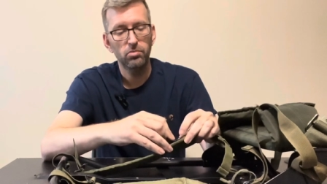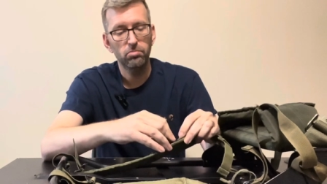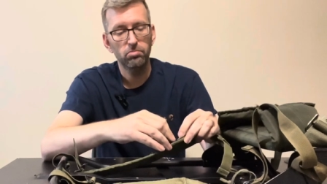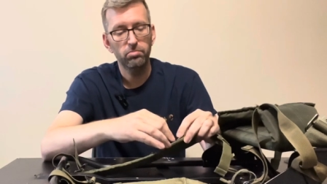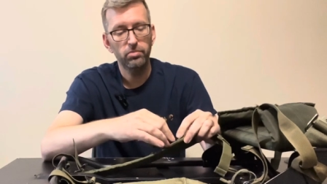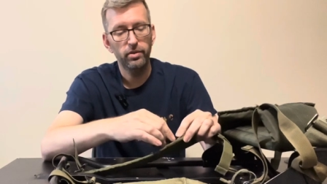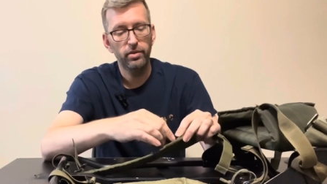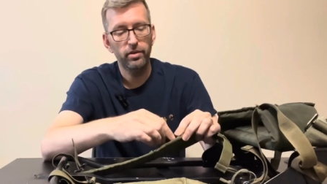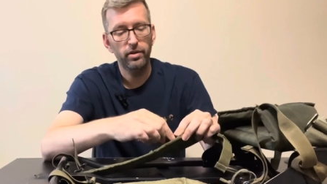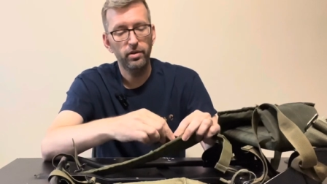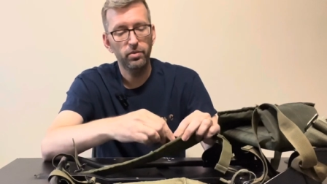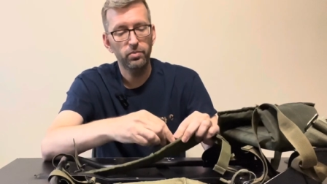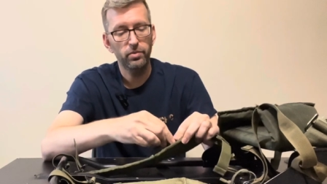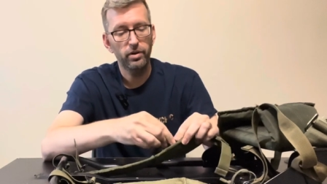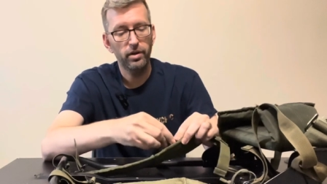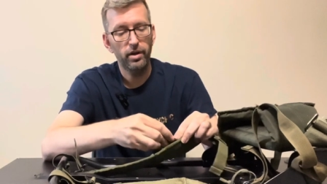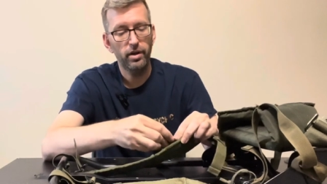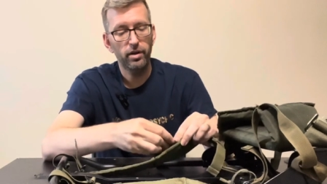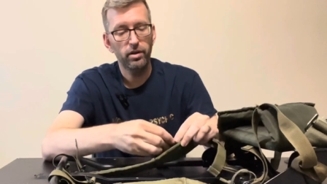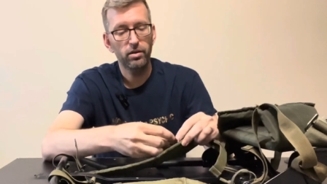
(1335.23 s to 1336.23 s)
But then when
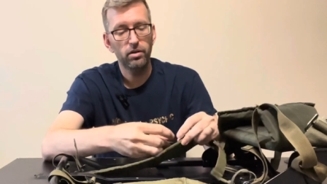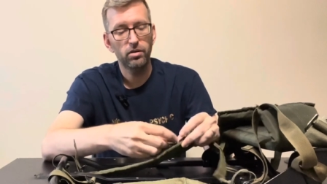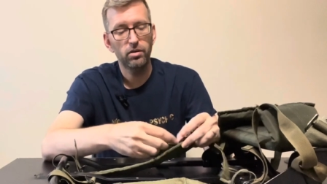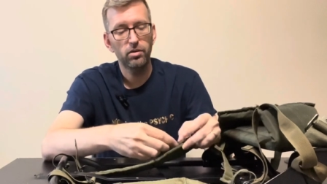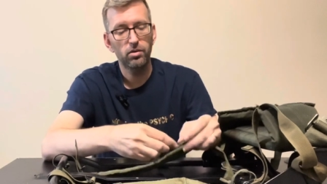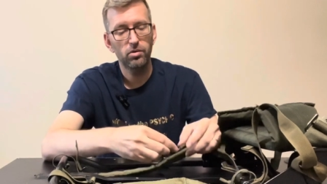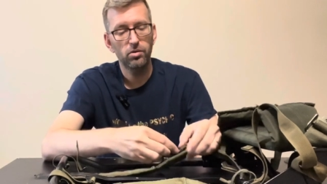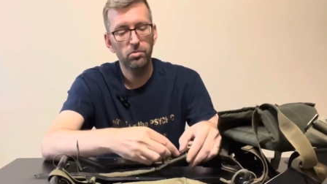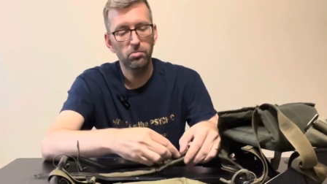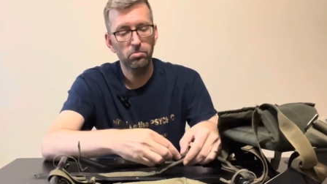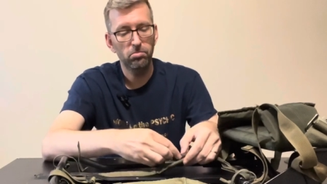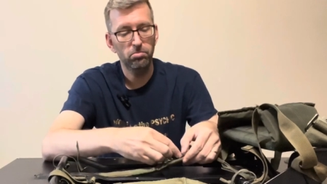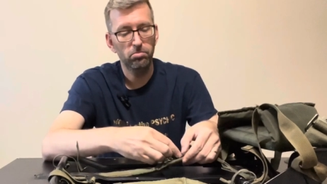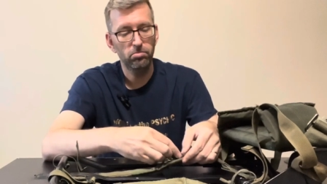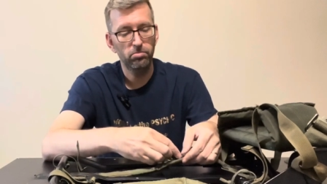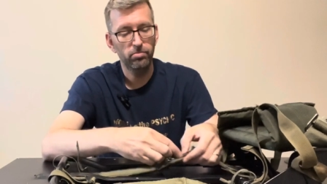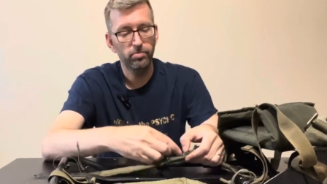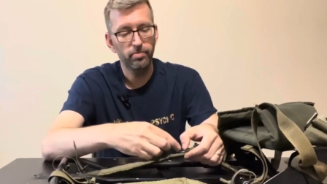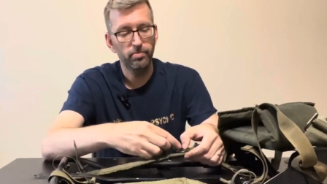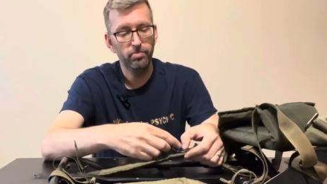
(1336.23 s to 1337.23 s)
I
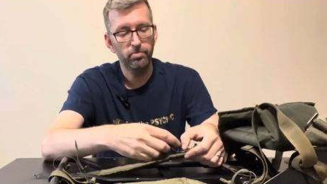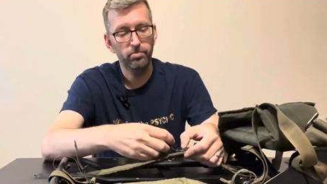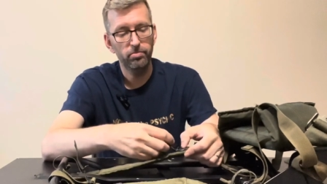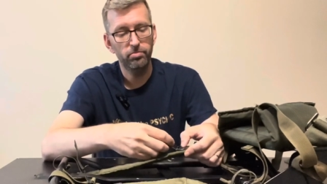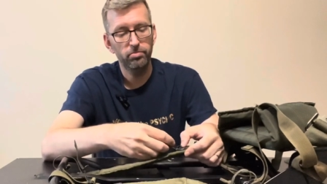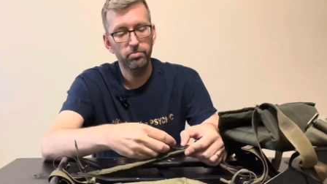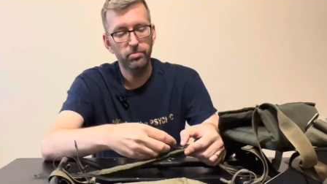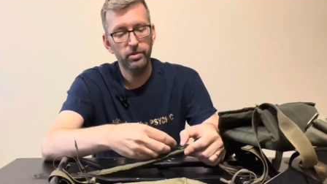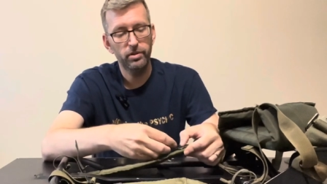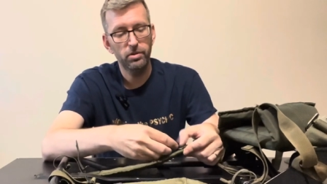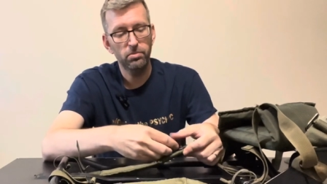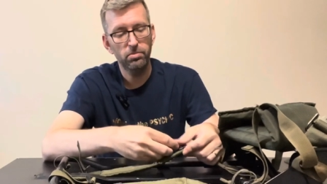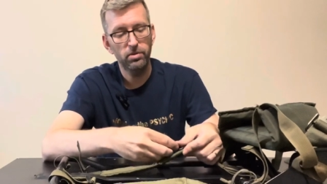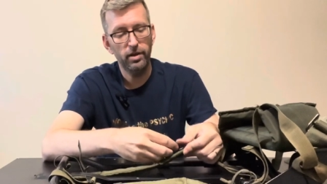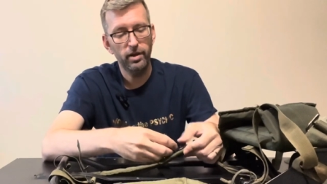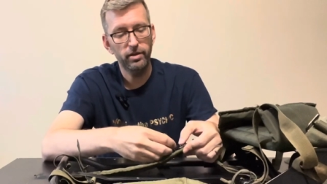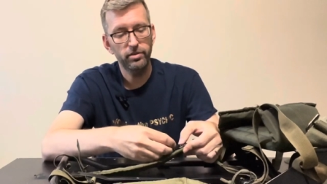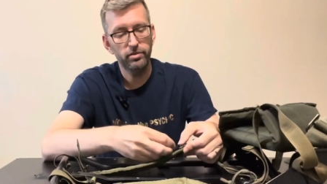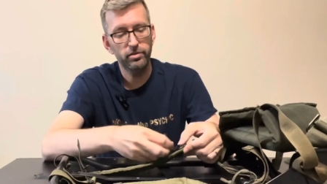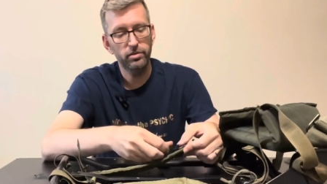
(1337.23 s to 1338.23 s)
put the
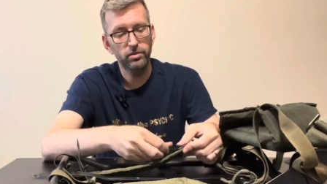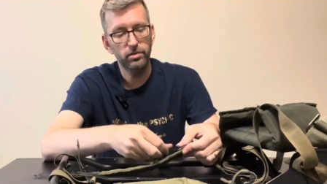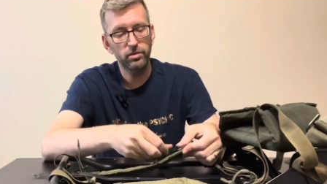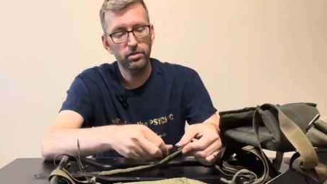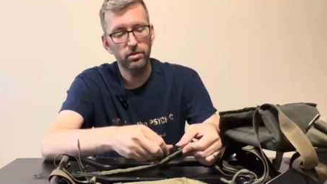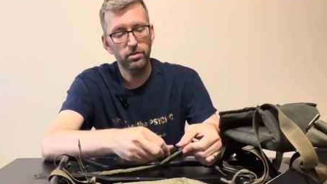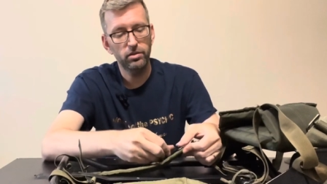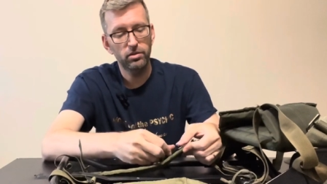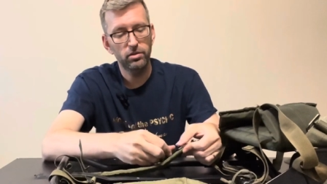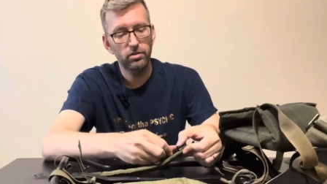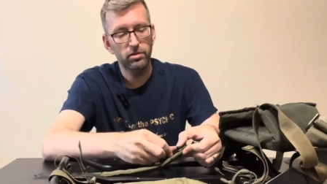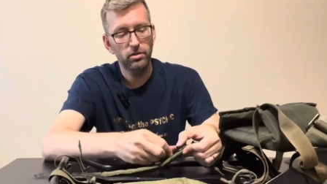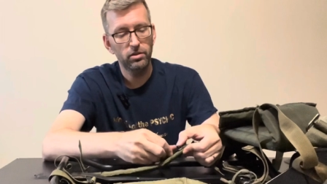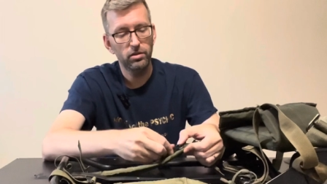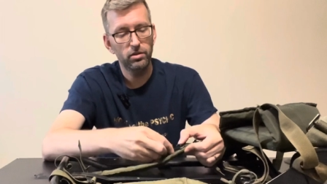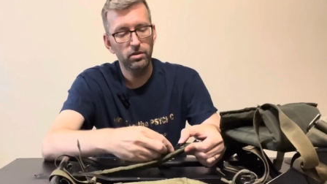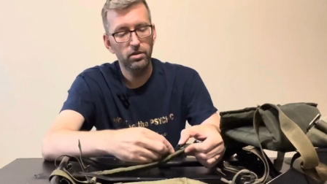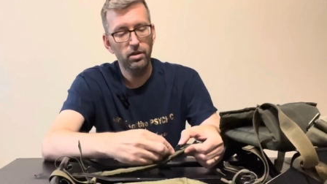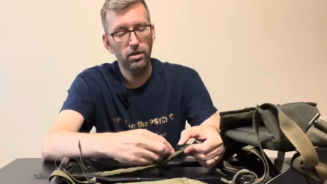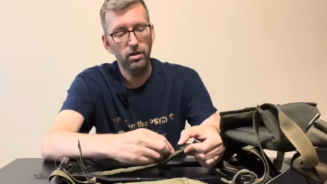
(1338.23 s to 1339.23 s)
plastic
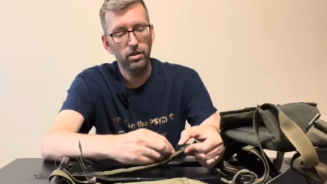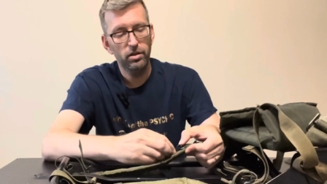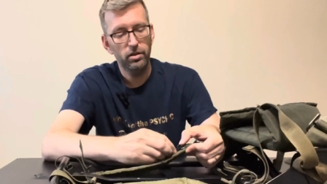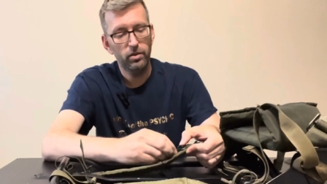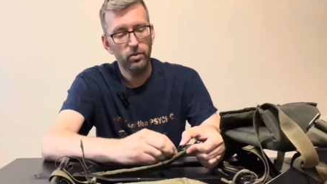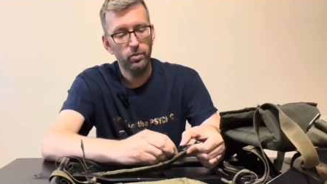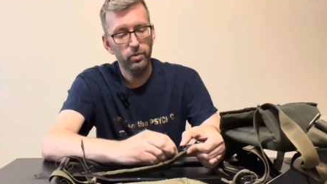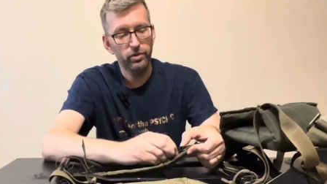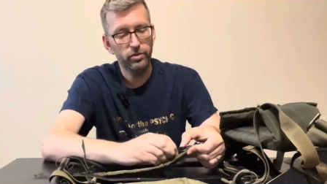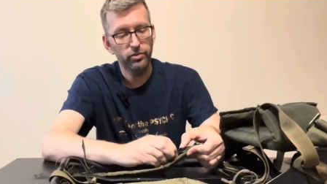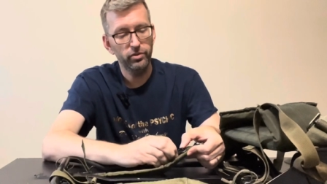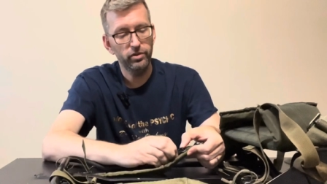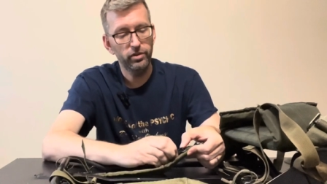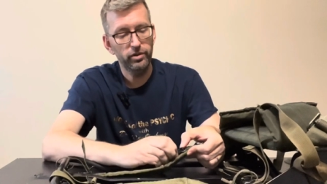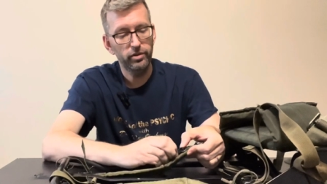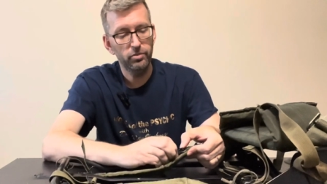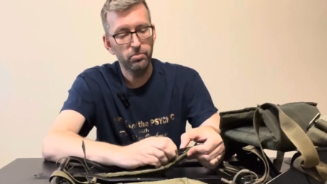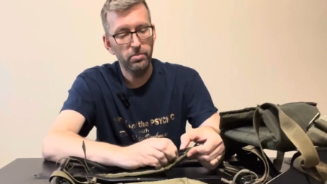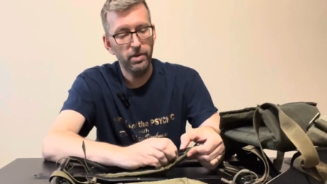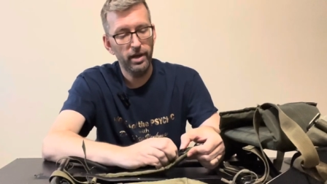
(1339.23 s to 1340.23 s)
quick
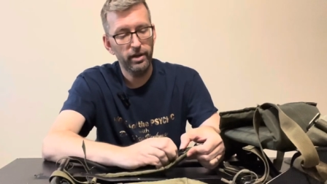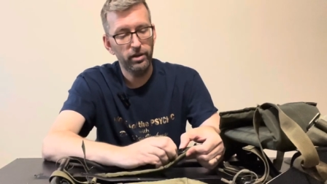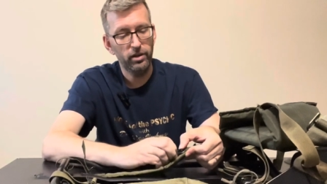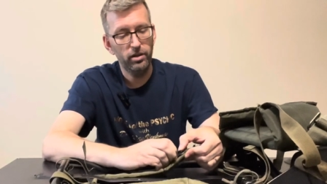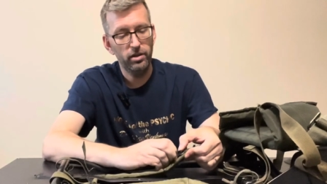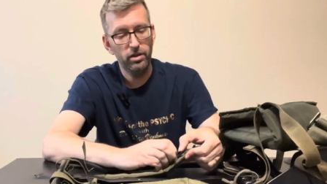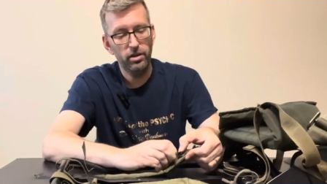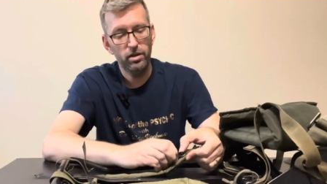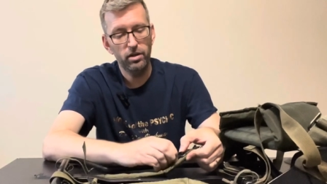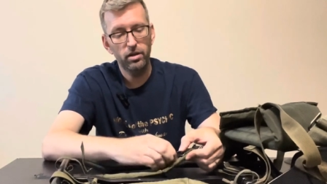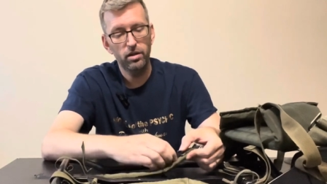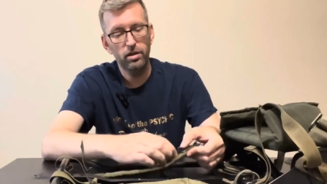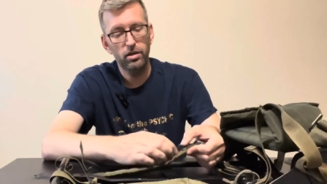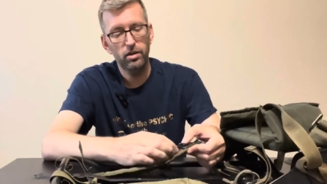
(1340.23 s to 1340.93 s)
release back in,